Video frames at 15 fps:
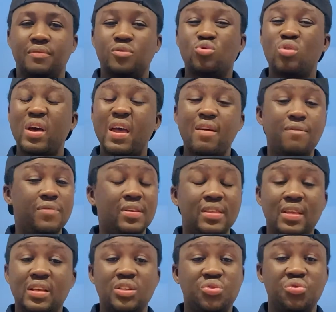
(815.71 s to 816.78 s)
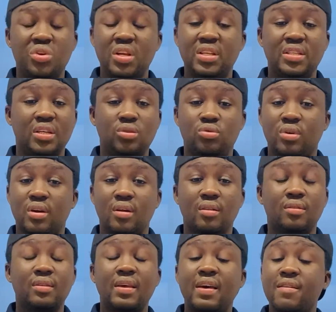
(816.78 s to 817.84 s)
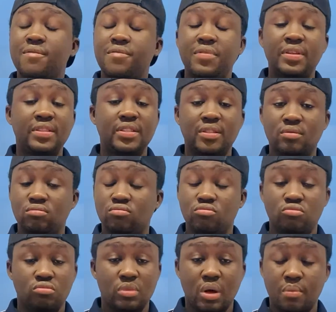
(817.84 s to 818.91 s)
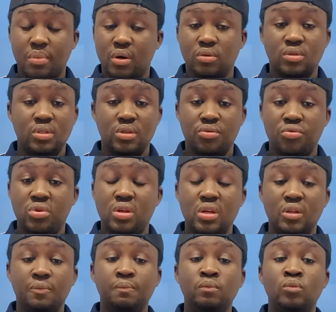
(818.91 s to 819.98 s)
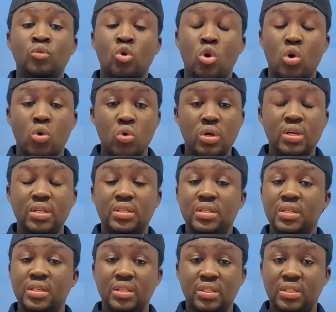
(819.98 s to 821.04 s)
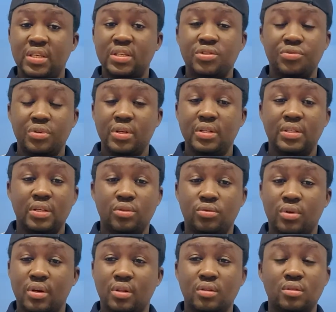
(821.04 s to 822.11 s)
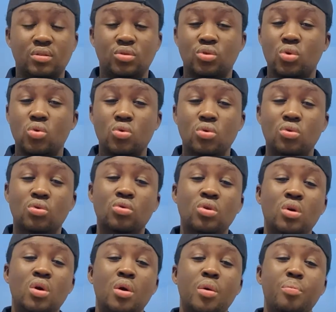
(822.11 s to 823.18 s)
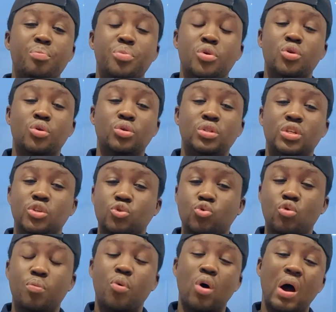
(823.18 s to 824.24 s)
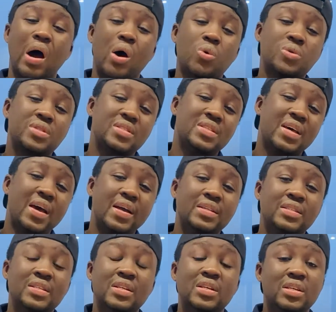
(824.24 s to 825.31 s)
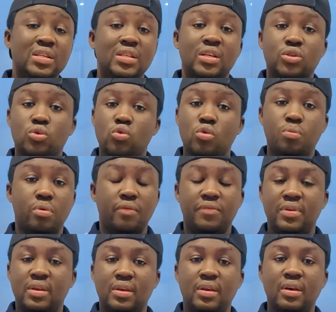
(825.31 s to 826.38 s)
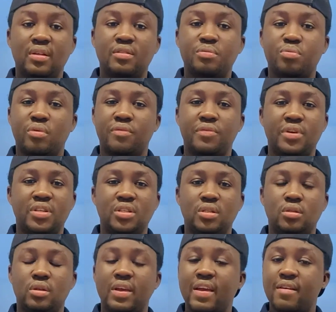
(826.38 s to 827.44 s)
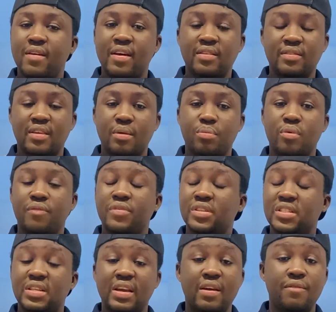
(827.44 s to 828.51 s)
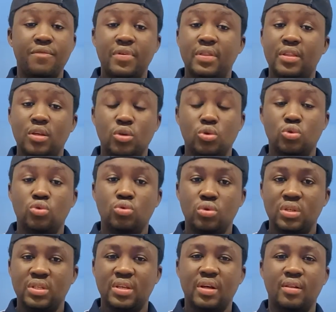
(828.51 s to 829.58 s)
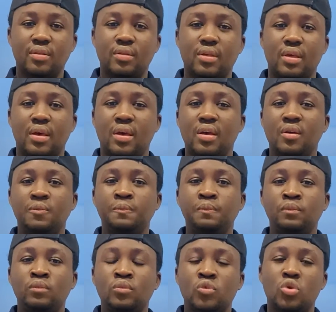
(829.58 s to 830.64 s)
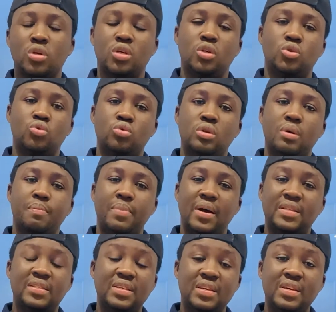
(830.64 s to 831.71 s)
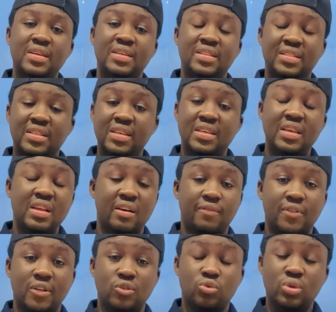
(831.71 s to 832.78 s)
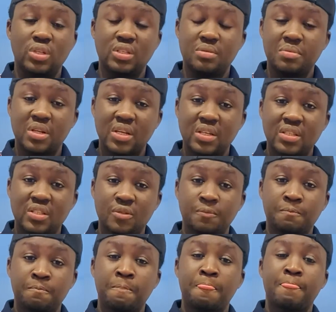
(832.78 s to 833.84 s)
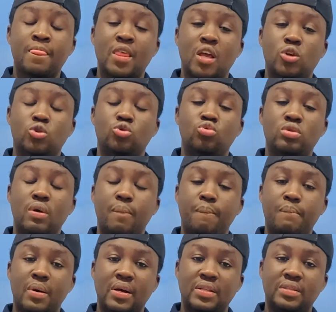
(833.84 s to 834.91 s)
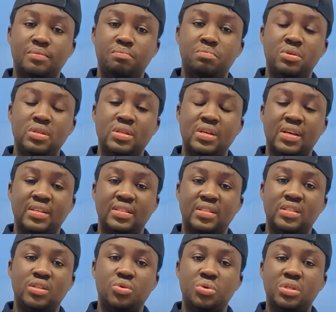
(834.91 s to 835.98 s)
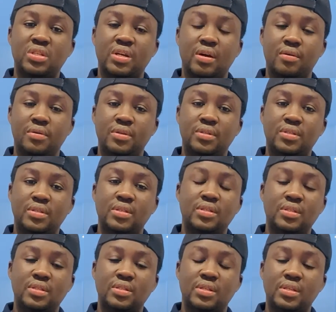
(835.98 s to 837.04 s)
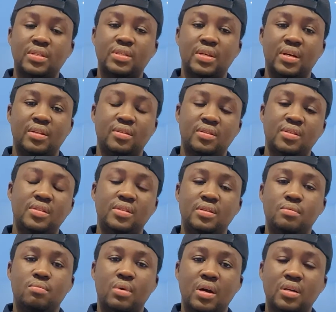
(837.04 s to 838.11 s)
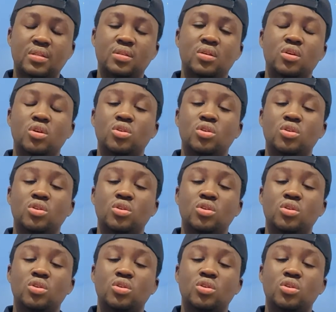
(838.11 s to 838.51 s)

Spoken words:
So everything is related to health. Everything about the reading or OET is just related to health. You don't go beyond the scope or outside the scope of the healthcare profession. Everything you do is healthcare. Okay, so the part A is taken after 20 minutes. Then you do the part B and C, which carries 6 and 16 marks.